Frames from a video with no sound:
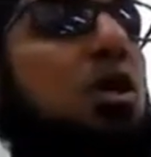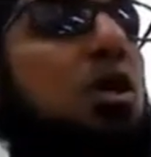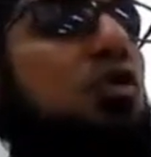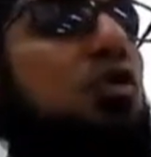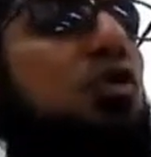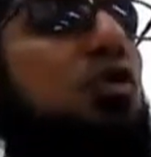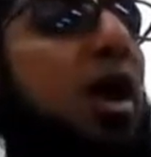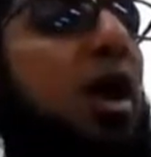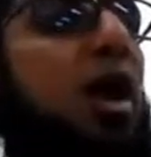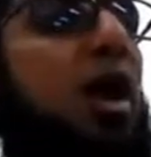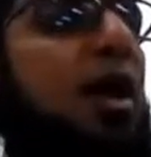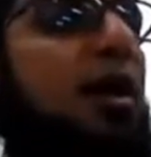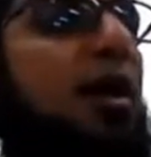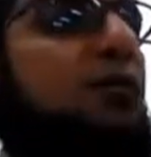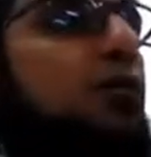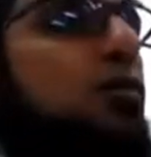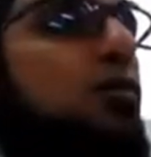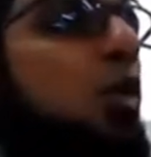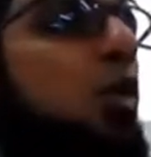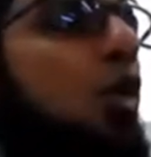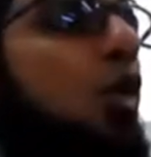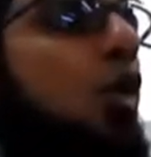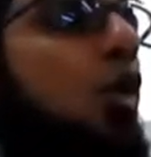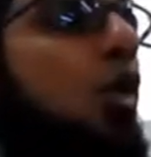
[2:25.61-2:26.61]
you have
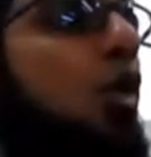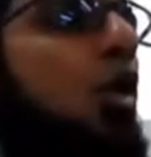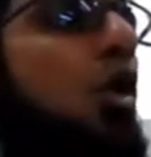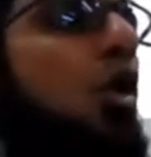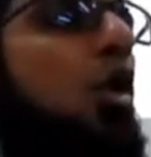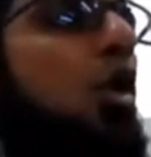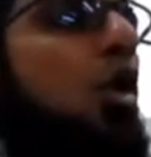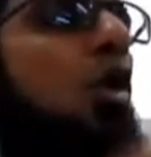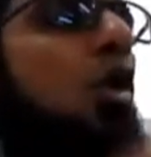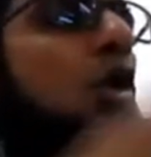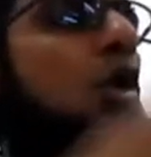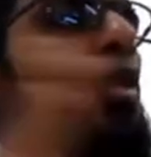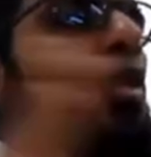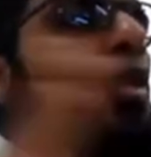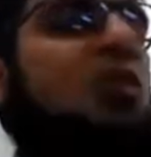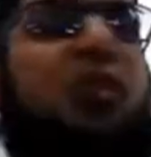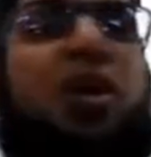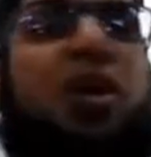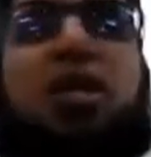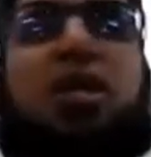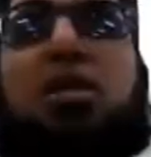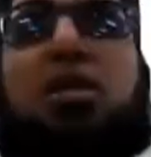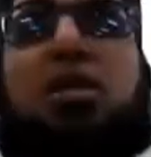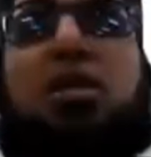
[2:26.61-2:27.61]
all of
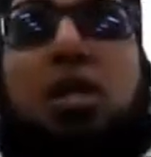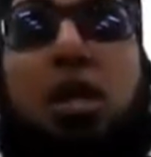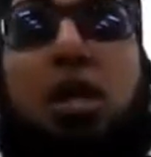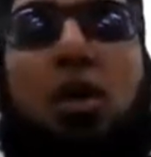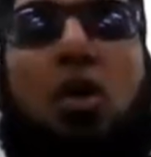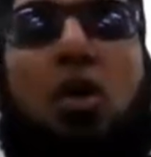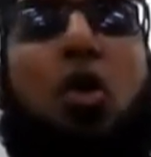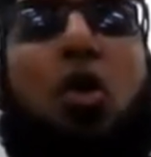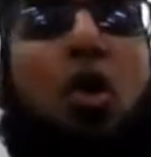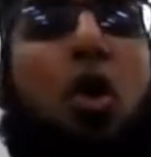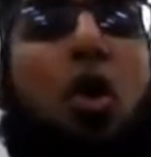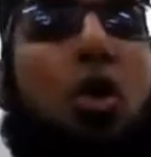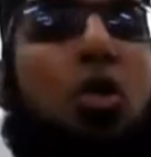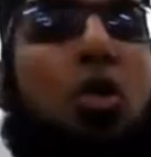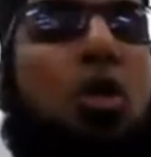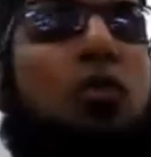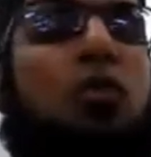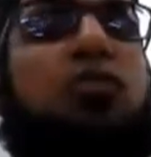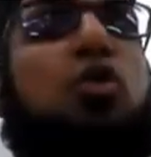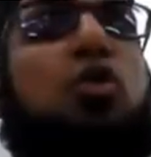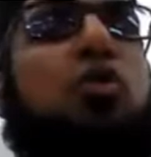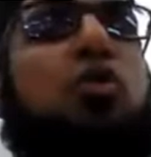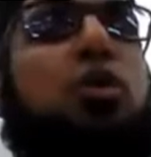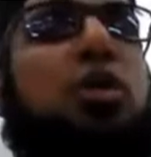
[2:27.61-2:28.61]
Aqidah, all
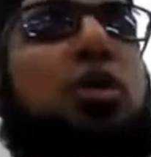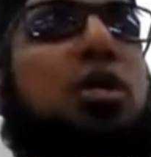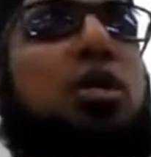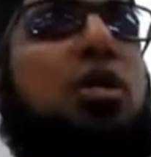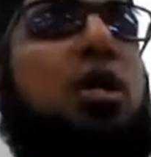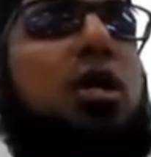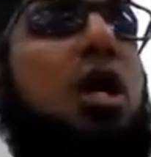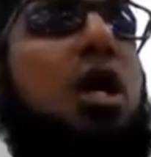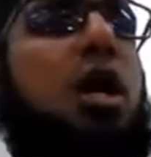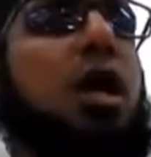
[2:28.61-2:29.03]
of Tawheed.